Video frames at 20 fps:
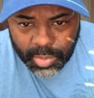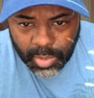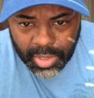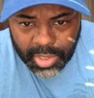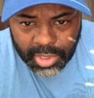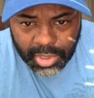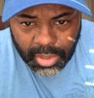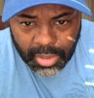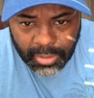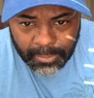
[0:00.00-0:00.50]

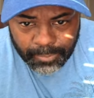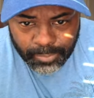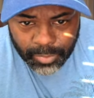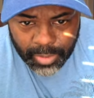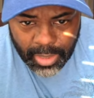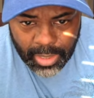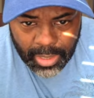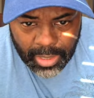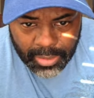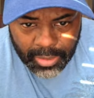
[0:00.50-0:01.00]
register,
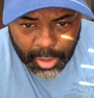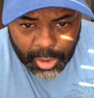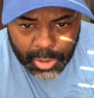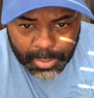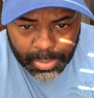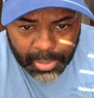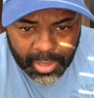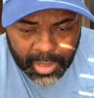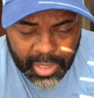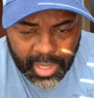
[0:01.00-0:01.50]
they'll
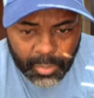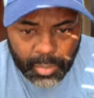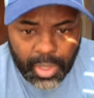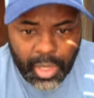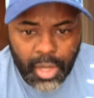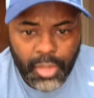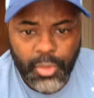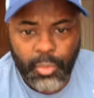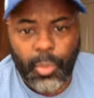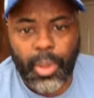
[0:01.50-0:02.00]
split it up with
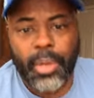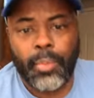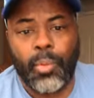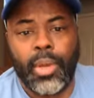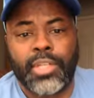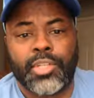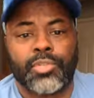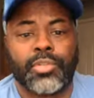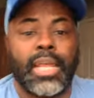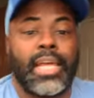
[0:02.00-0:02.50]
all the waiters.